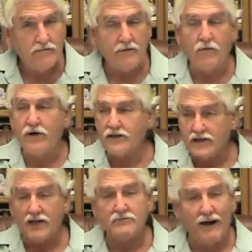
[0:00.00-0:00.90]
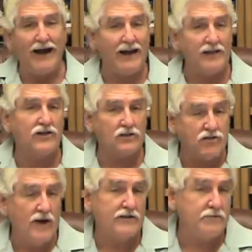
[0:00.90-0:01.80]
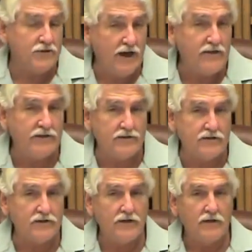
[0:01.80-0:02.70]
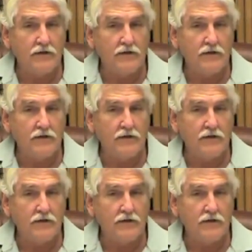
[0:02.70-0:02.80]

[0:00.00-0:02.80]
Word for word: Remember, we discussed biological transmutations.